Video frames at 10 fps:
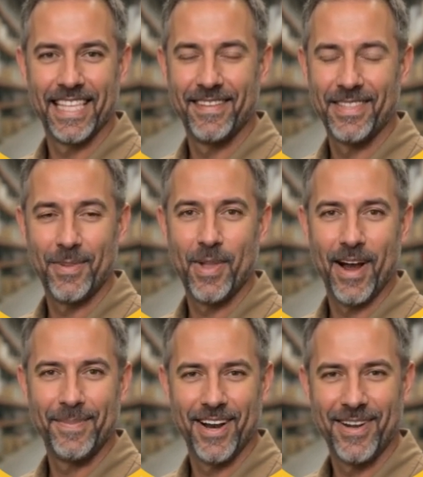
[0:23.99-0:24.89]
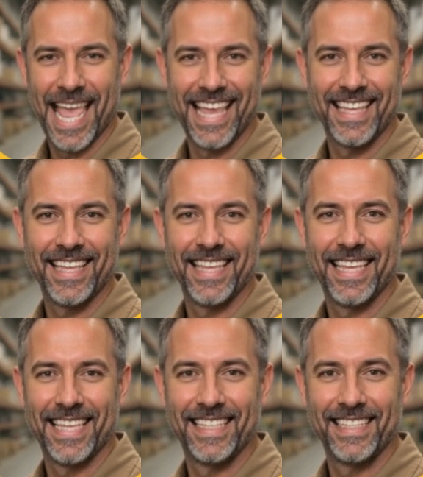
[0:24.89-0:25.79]
If they warp or crack,
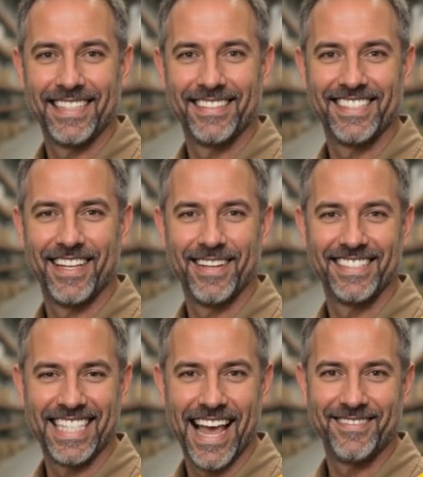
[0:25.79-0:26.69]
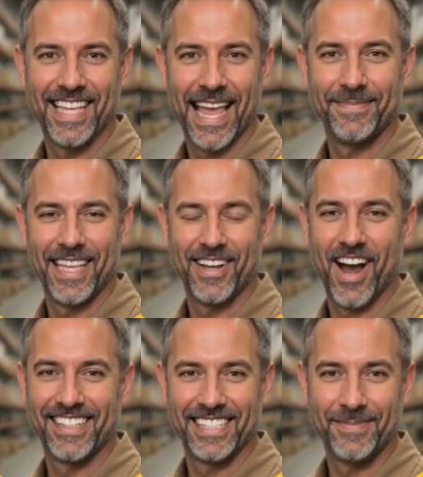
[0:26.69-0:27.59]
it can lead to serious downtime and
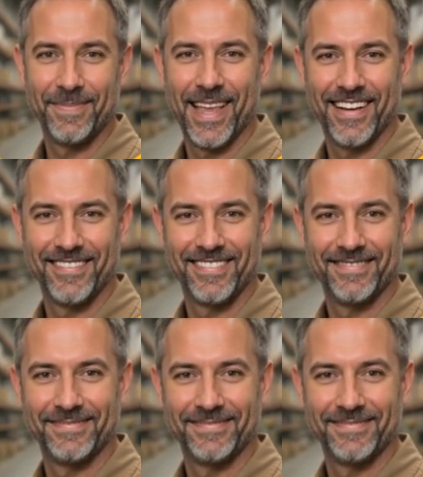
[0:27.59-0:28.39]
costly repairs.